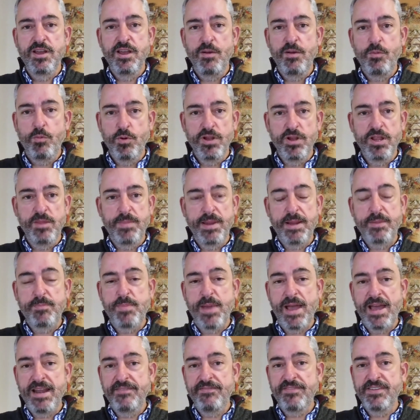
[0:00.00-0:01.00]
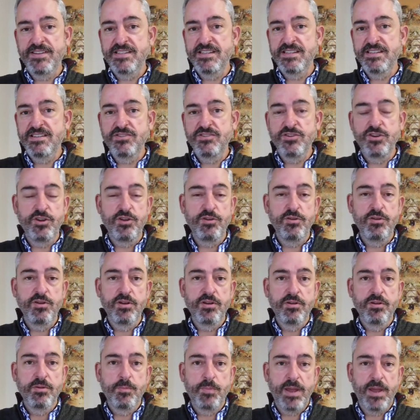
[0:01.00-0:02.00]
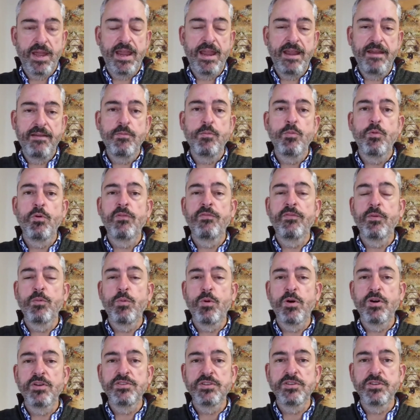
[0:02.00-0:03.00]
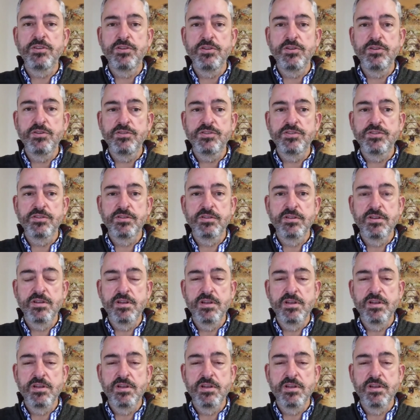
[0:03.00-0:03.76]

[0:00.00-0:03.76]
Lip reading: one of the big benefits is you pay for what you use.